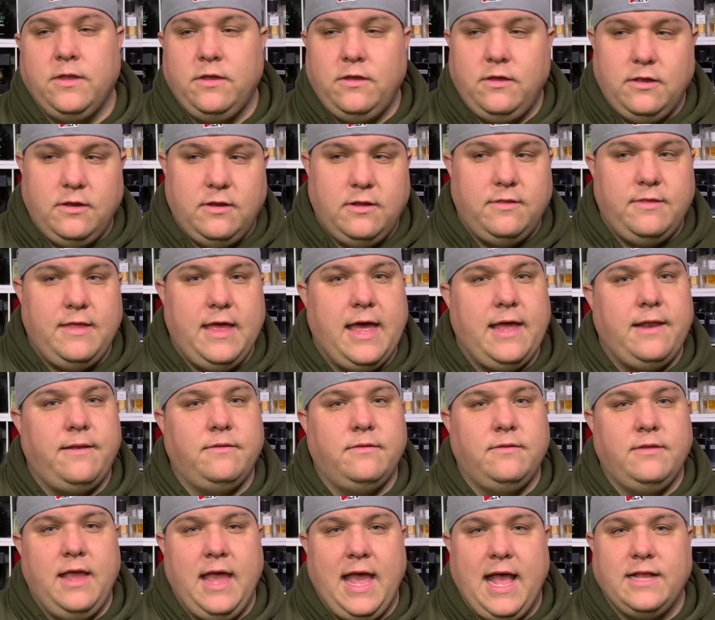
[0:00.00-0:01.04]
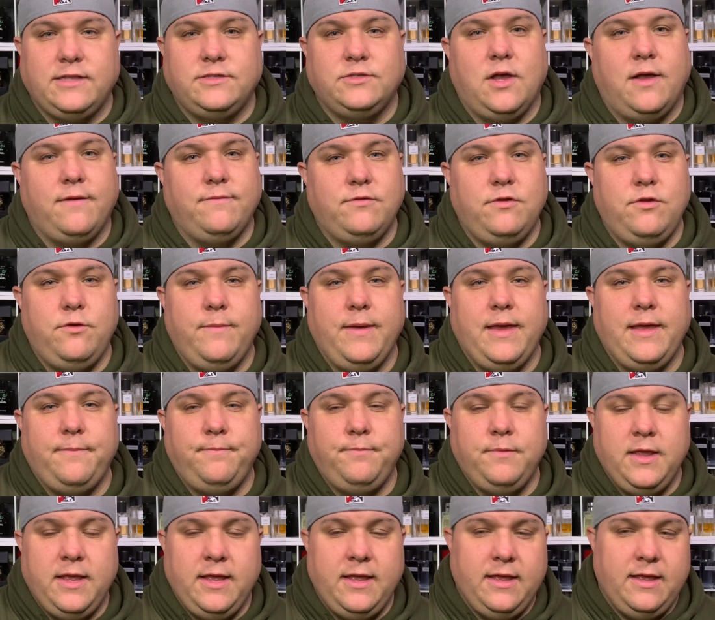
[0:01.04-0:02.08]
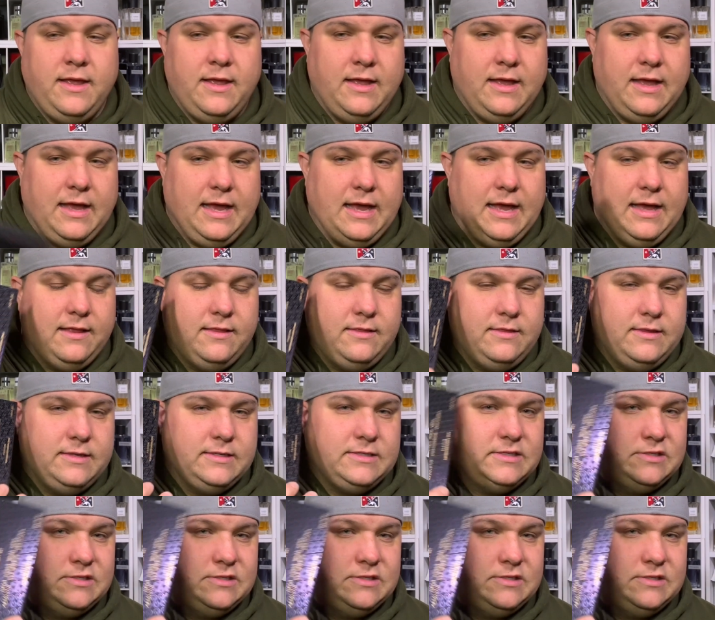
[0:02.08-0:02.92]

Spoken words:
You did that. Hats off to you, man. This is a